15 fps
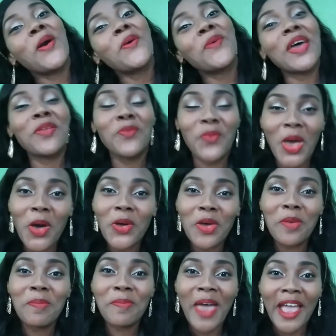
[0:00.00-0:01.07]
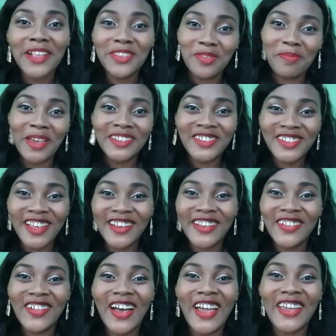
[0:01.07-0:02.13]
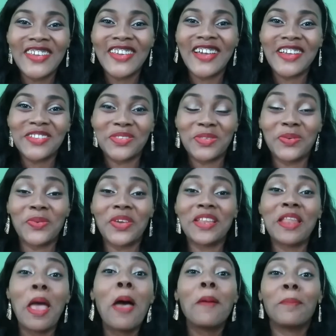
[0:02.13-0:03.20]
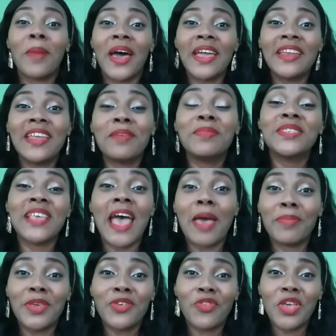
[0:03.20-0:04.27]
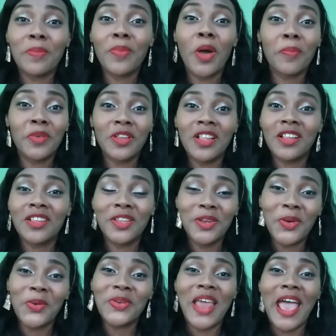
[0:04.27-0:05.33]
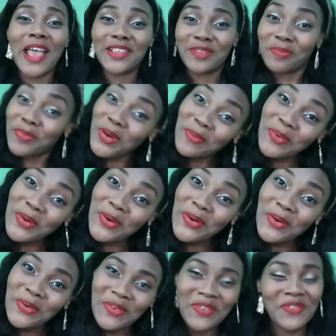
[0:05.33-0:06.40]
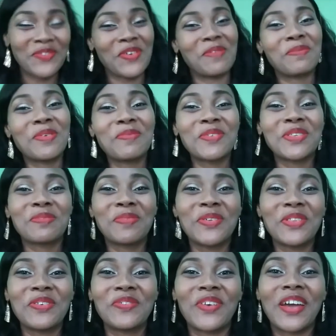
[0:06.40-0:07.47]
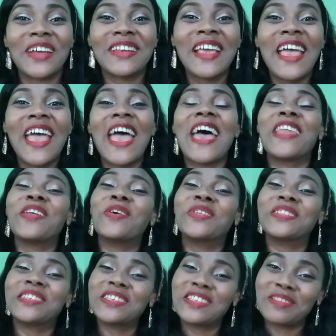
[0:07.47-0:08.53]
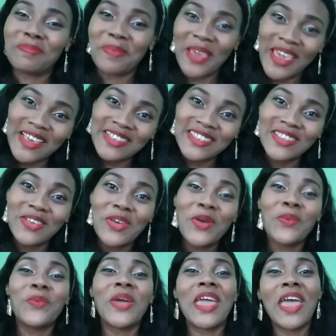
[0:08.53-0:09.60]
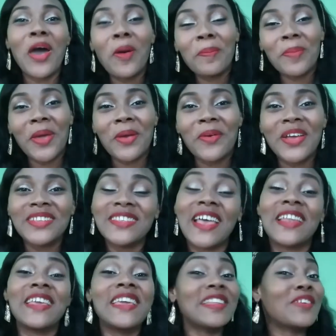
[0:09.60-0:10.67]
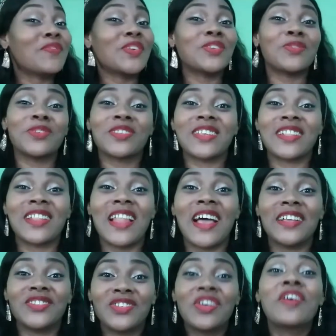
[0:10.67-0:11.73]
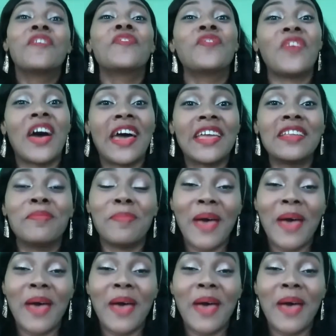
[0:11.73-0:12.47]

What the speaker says: And welcome back to my channel. How are you guys doing? My name is Abby Green, popularly known as Boo Boo from Boo Boo's Boulevard. And on this space, we help parents and individuals at large find